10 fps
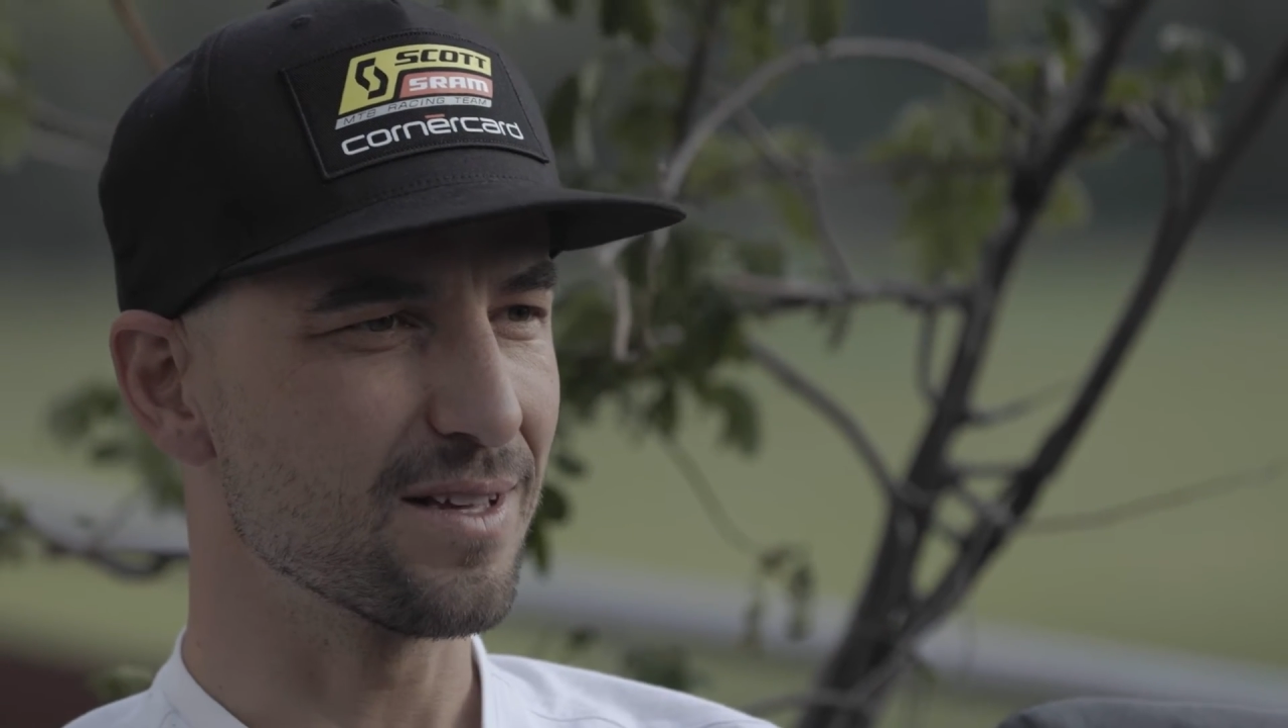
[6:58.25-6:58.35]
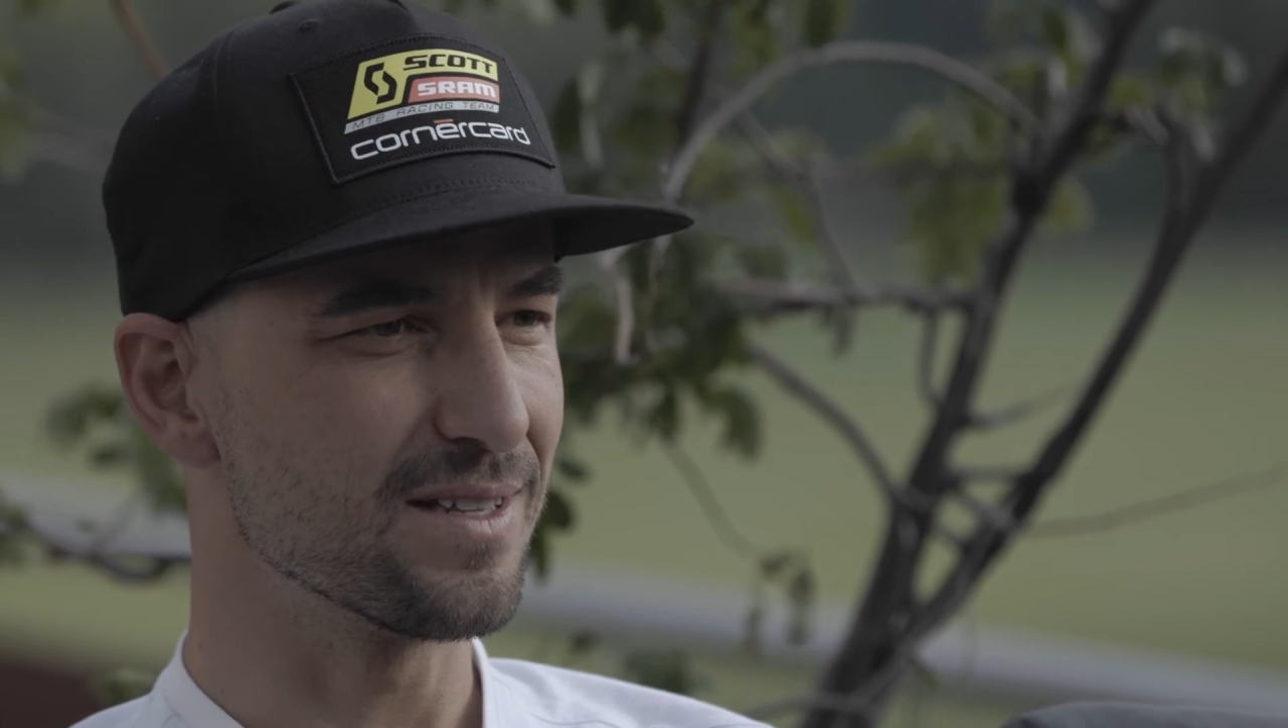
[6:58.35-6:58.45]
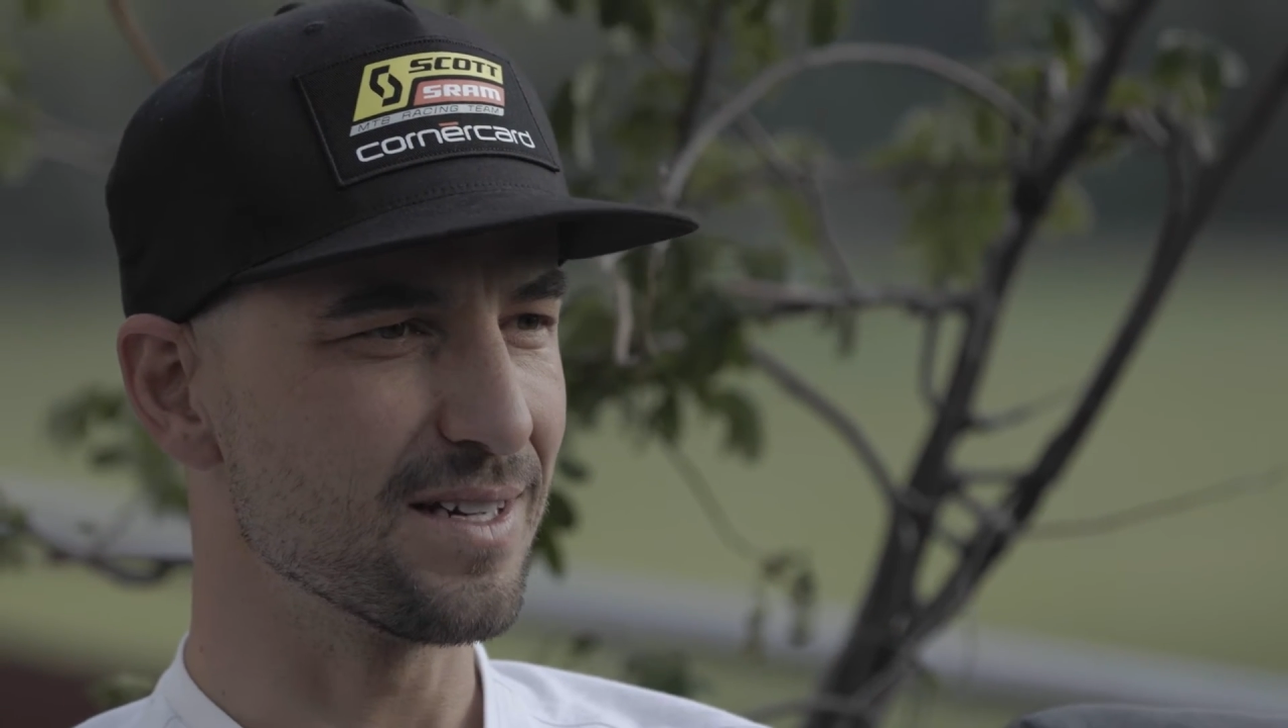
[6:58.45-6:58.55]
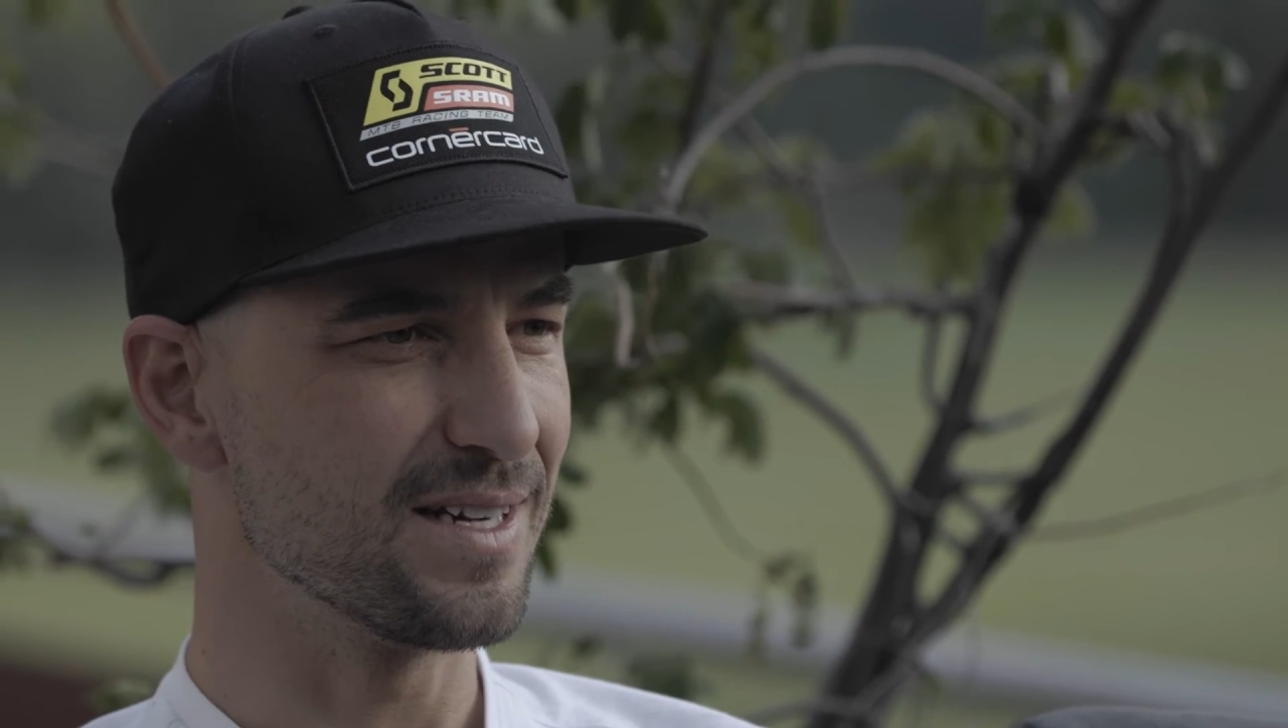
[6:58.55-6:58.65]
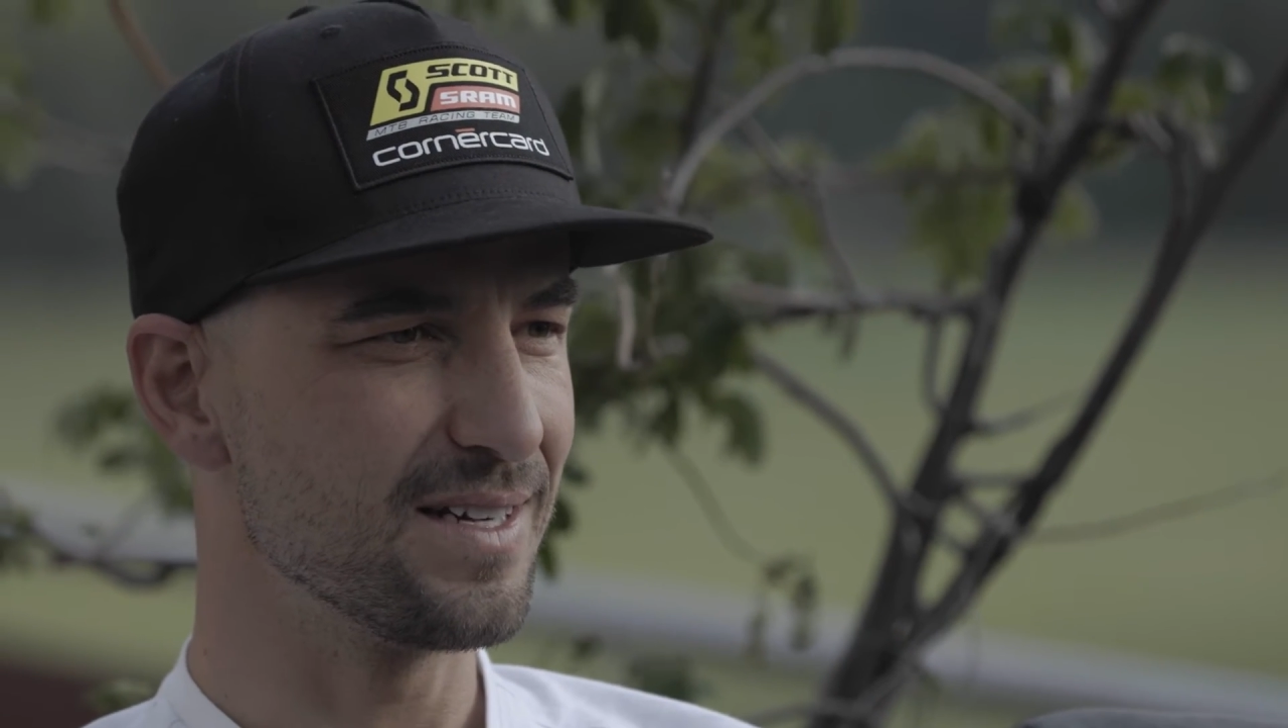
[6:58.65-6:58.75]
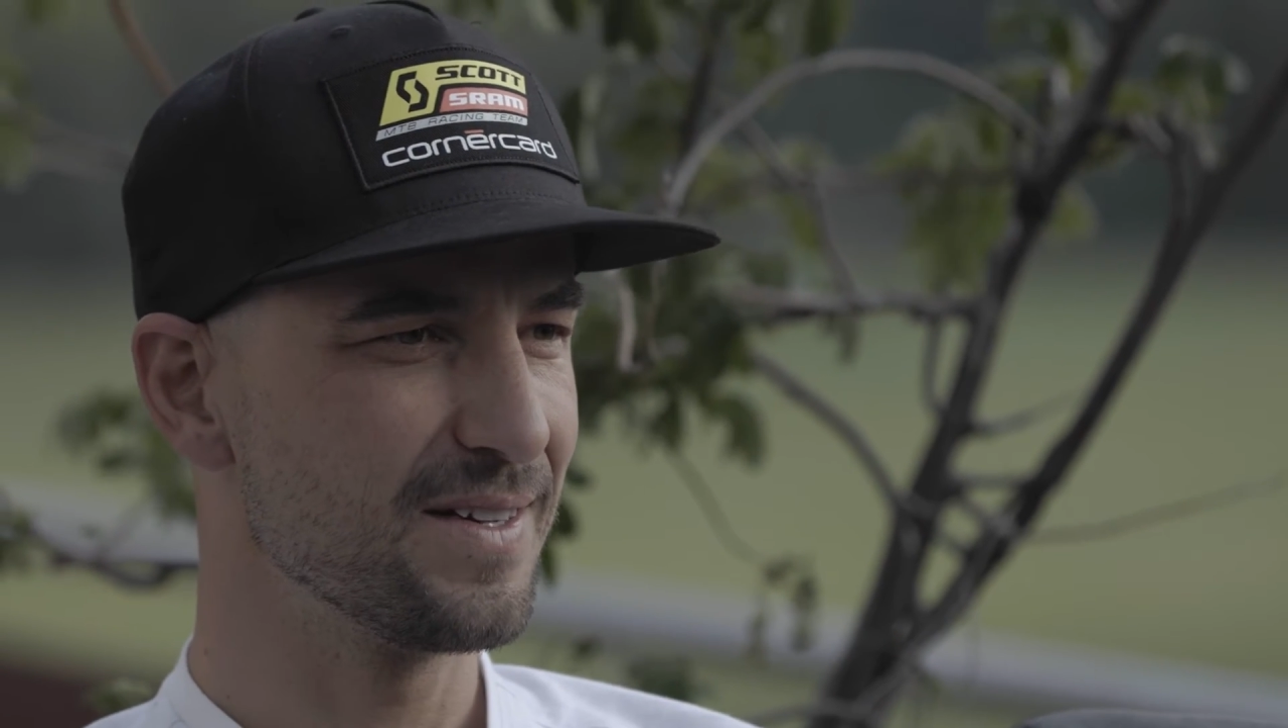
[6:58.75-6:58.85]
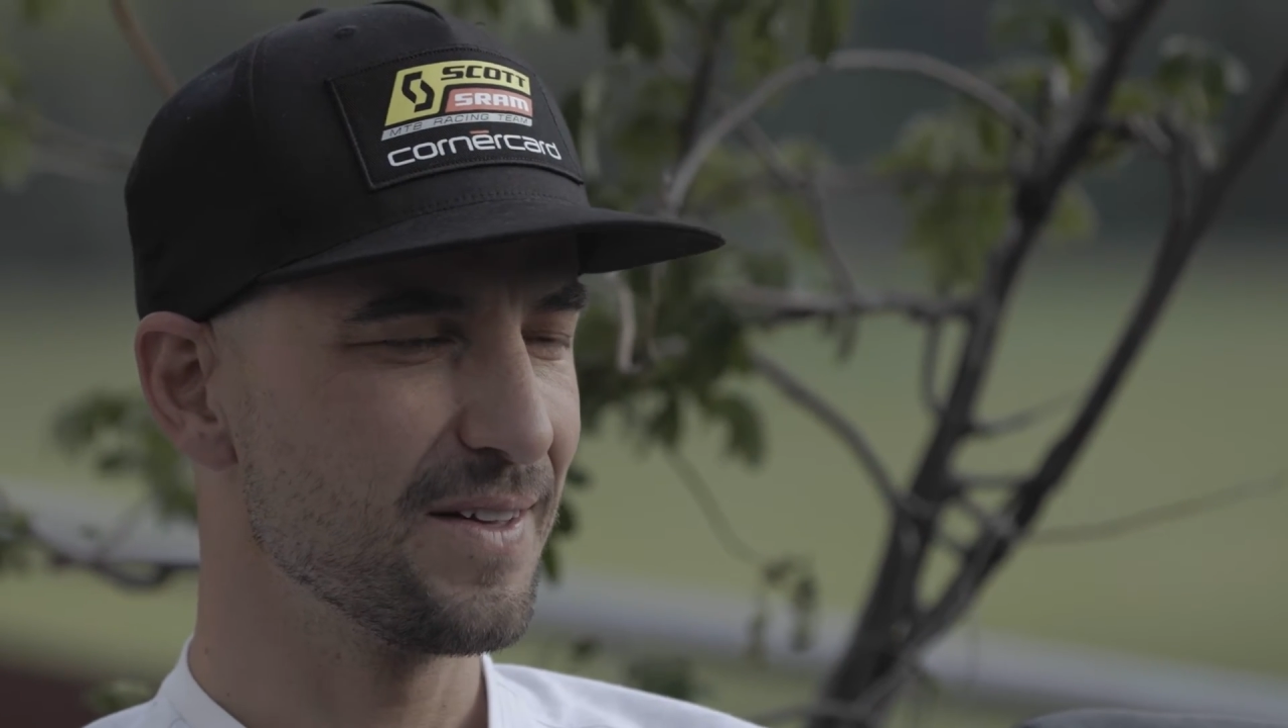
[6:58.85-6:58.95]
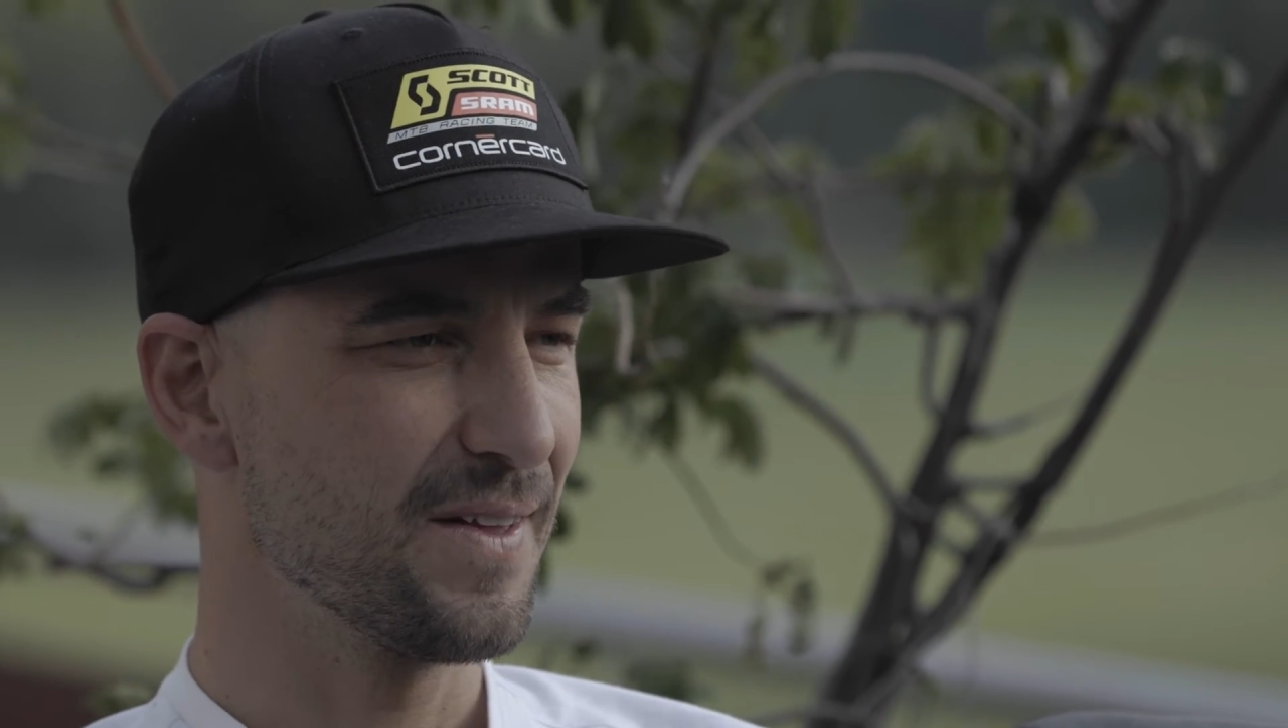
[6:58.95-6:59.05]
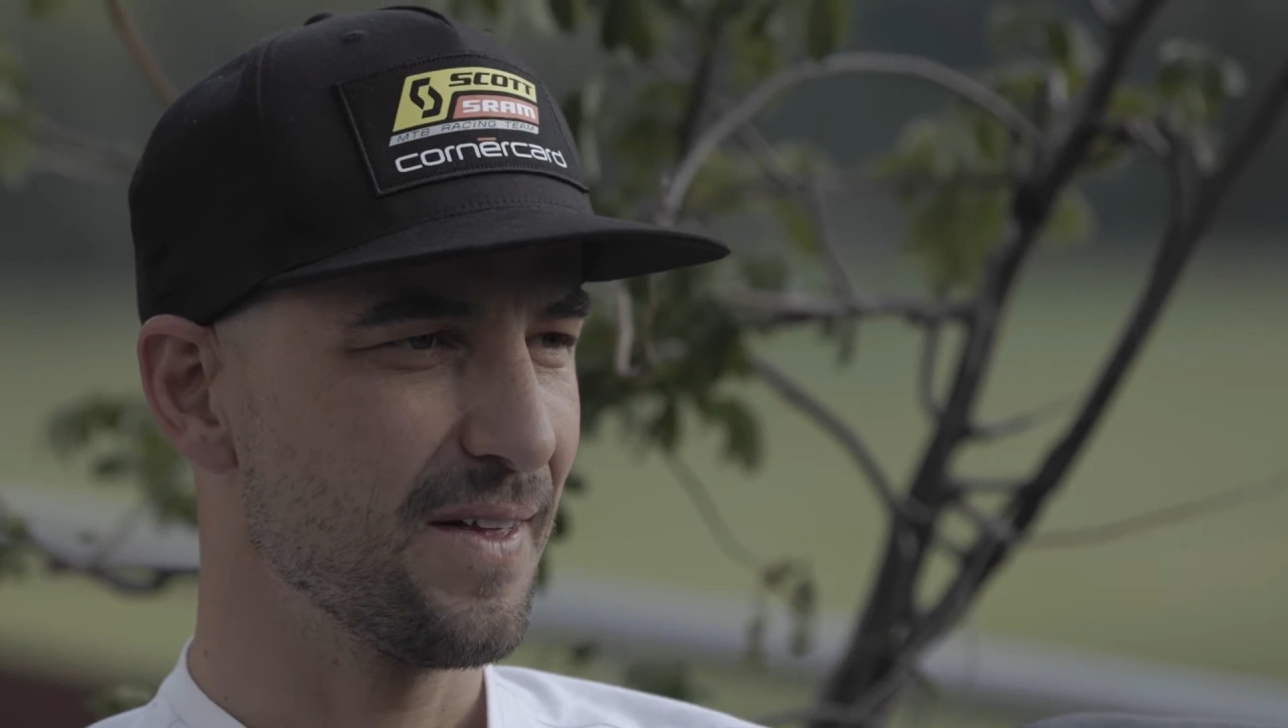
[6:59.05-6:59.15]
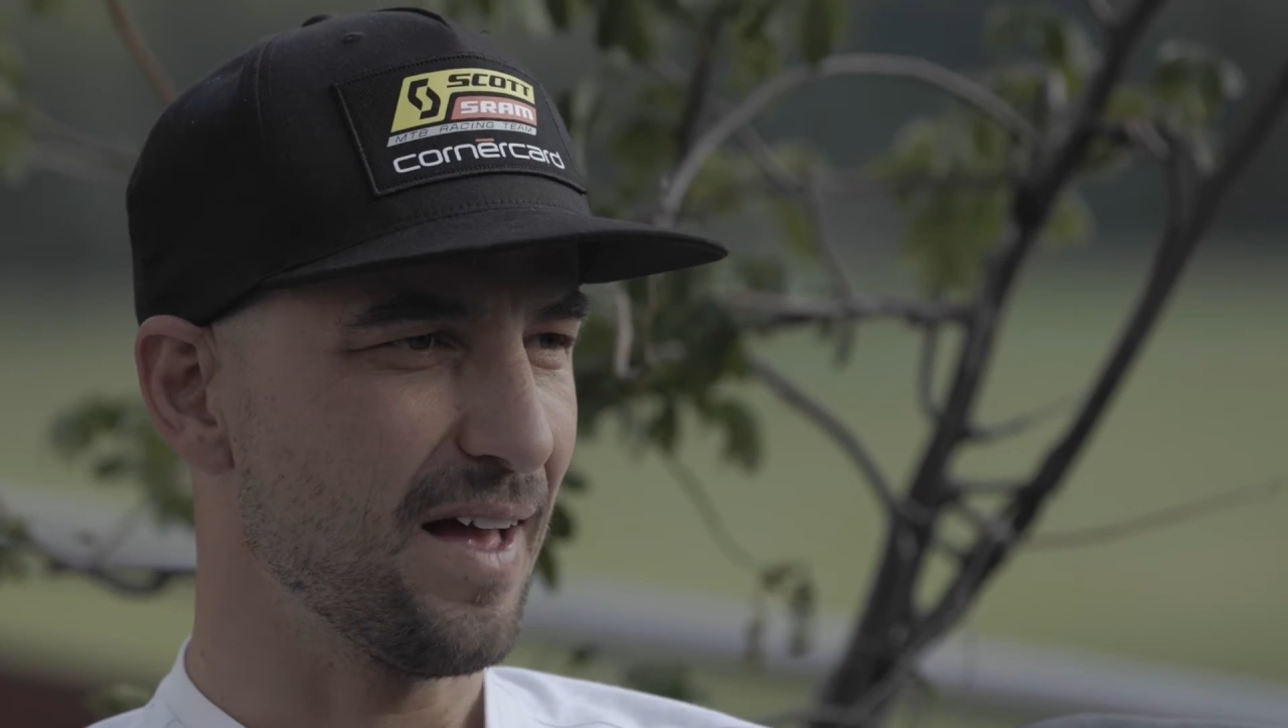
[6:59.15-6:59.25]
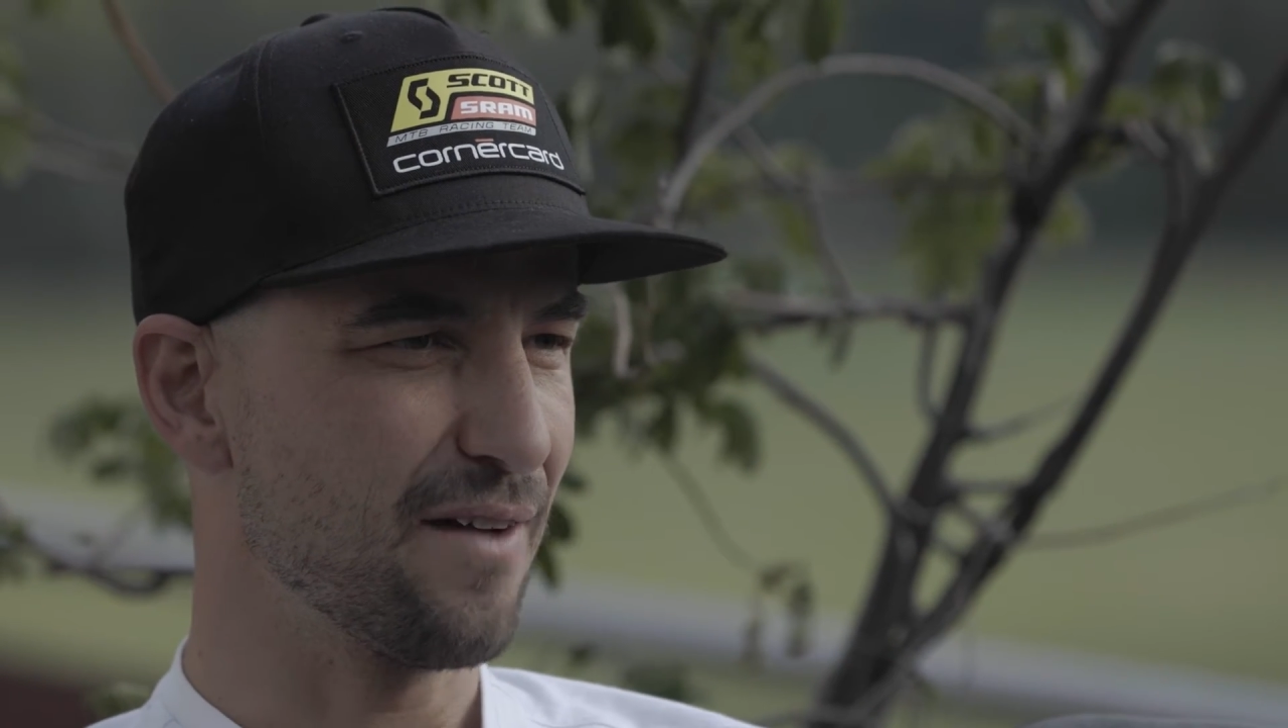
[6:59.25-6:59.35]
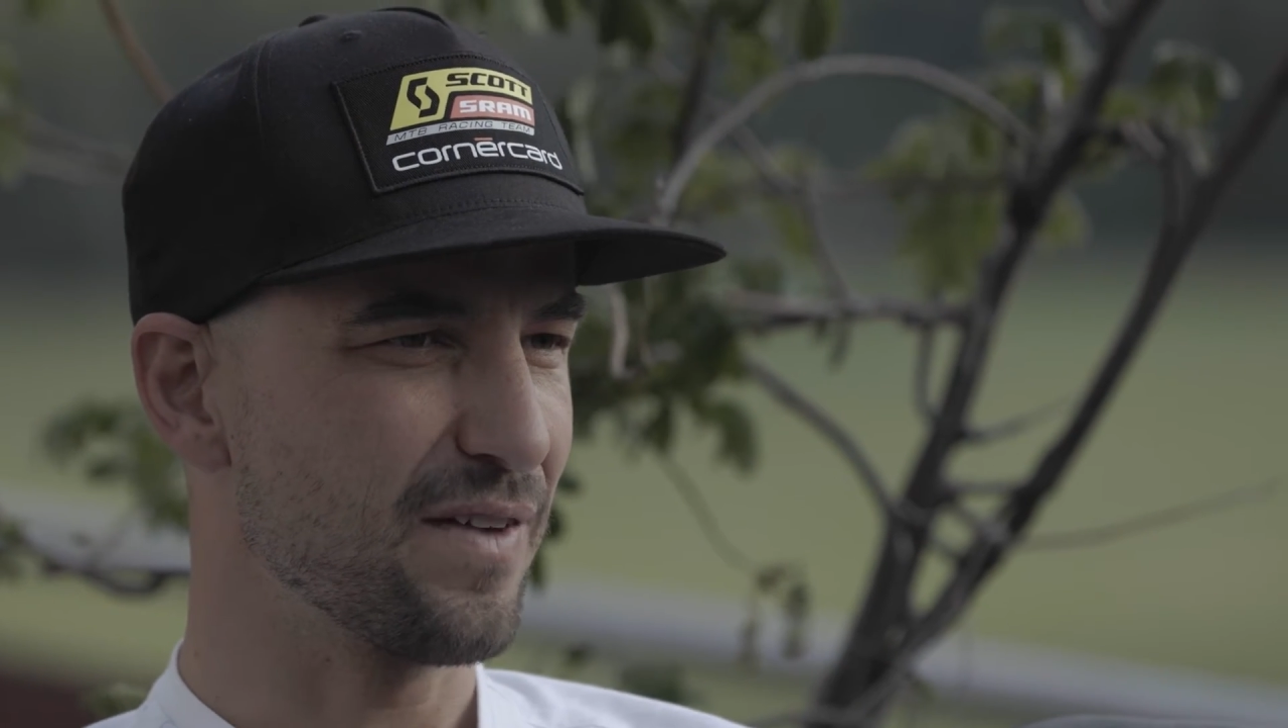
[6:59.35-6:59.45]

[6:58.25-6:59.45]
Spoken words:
and I